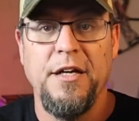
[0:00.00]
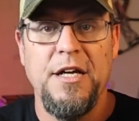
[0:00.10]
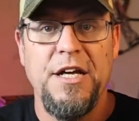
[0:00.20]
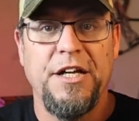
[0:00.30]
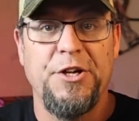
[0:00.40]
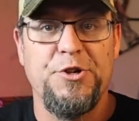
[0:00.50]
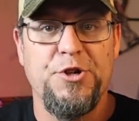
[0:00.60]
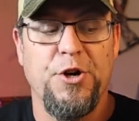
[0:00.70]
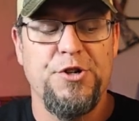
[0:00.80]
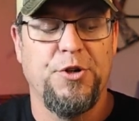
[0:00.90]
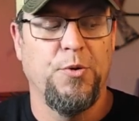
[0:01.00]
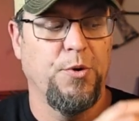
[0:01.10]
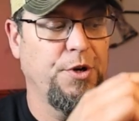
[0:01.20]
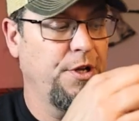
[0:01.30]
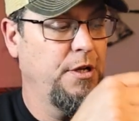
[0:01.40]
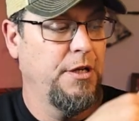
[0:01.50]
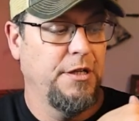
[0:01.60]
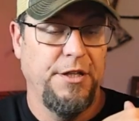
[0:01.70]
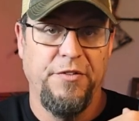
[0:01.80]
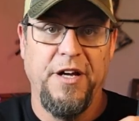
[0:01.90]
You've got your charging cord.
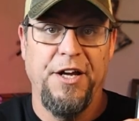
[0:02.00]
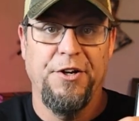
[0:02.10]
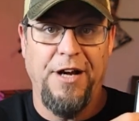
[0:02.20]
You've got your